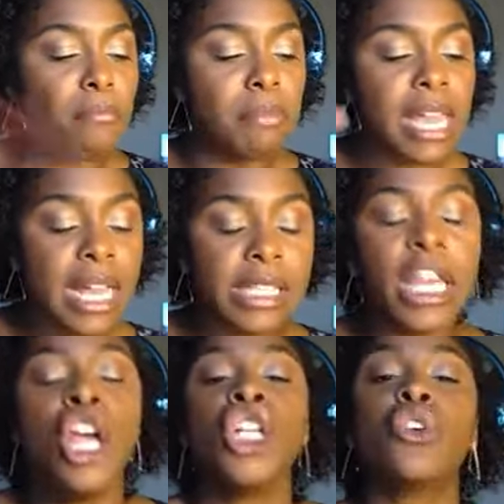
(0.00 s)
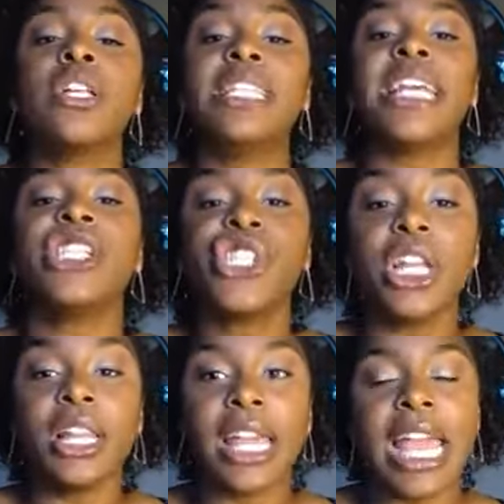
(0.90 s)
means,
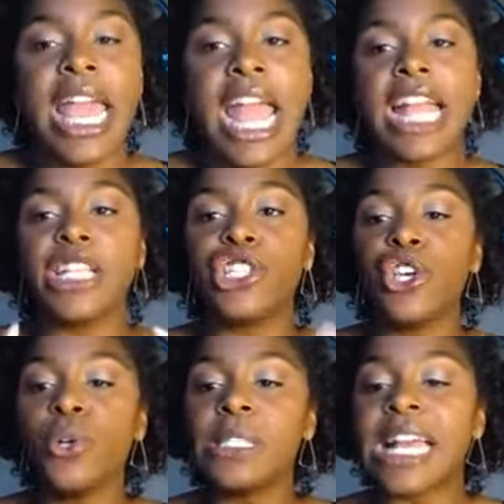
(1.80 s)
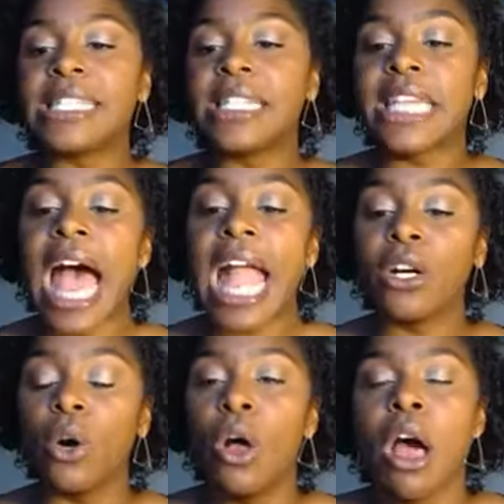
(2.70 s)
traditionally, it is used as a
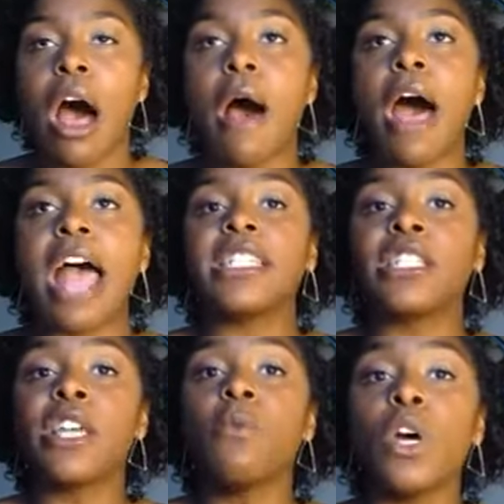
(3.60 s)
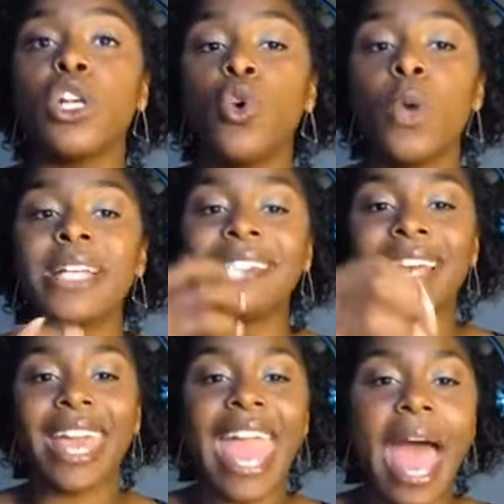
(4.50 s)
title, as someone who is
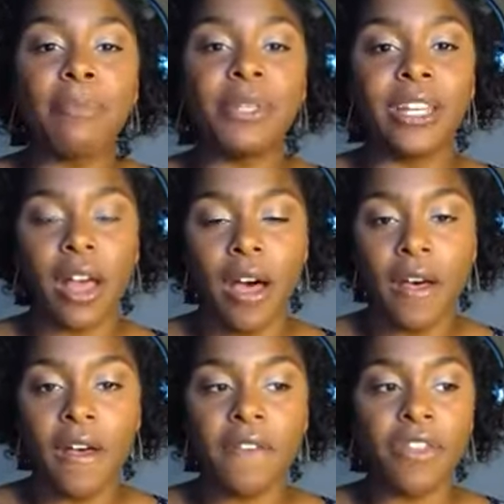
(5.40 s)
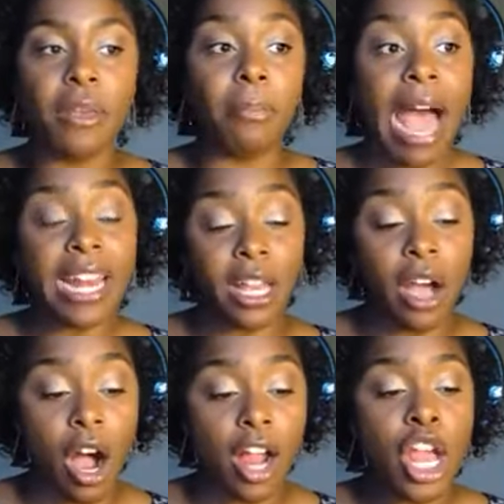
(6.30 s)
the captain of the
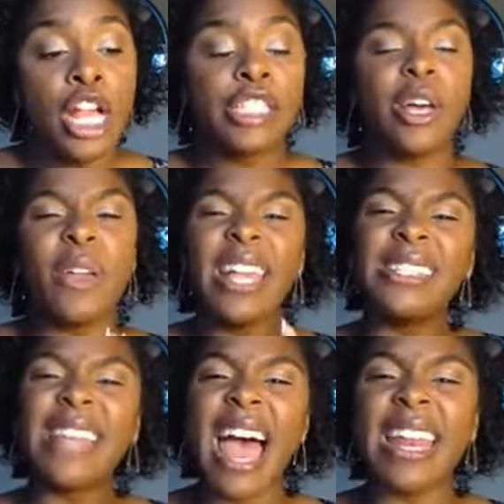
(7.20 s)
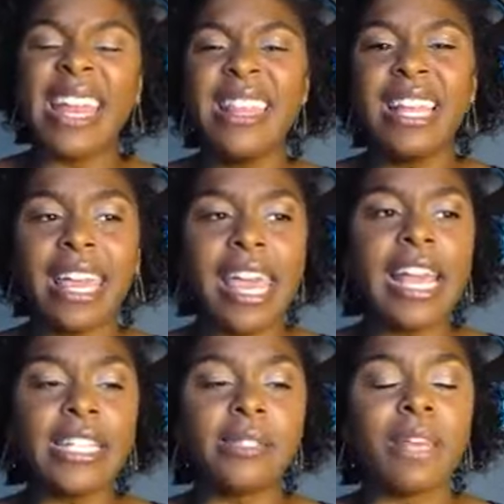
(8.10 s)
bodyguard. So he's not in the
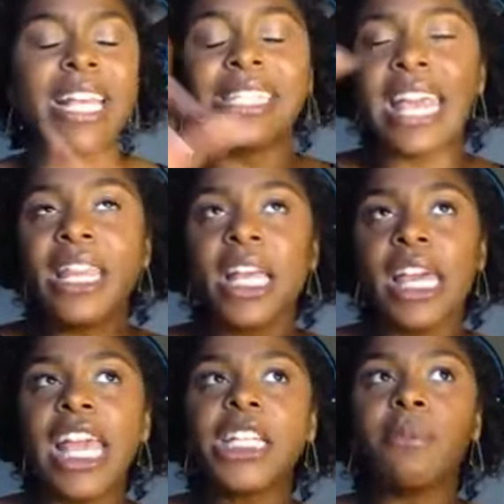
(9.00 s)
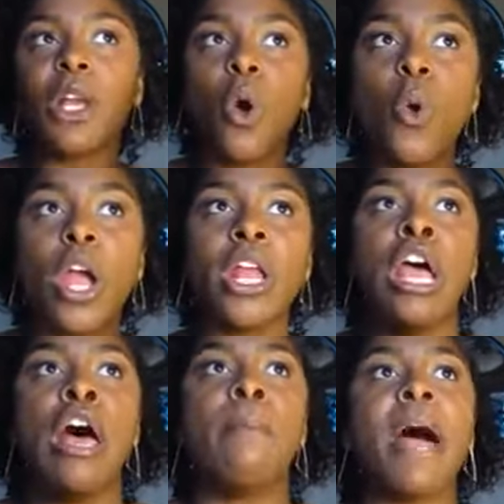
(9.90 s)
king's, he's in the kingsman court,
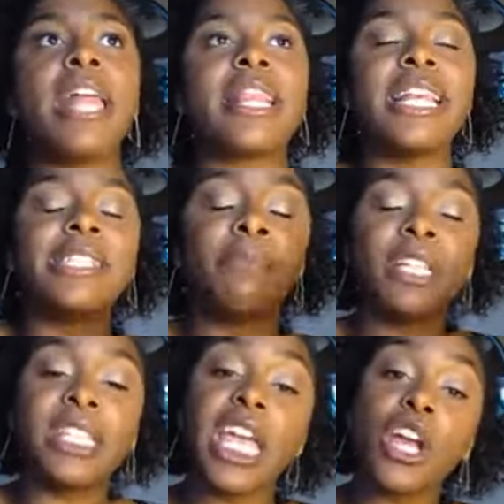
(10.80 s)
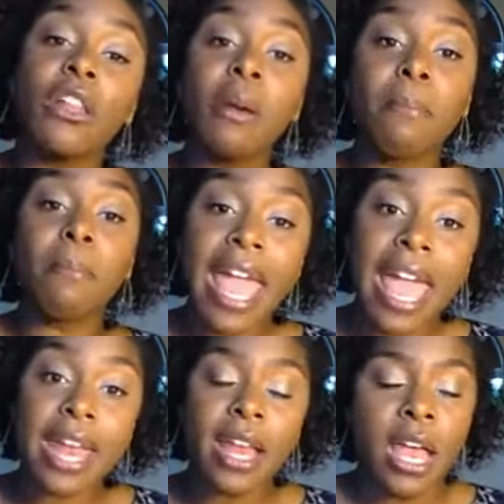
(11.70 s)
but this particular
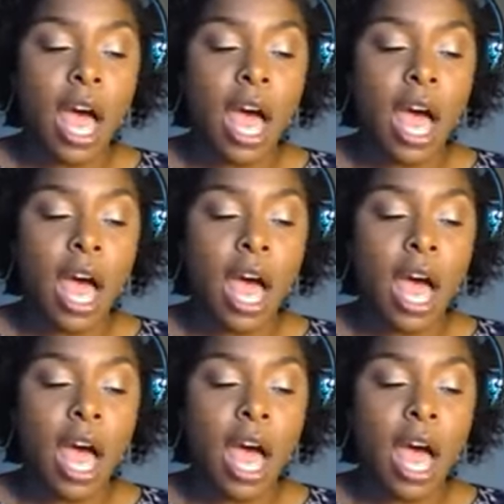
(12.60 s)
man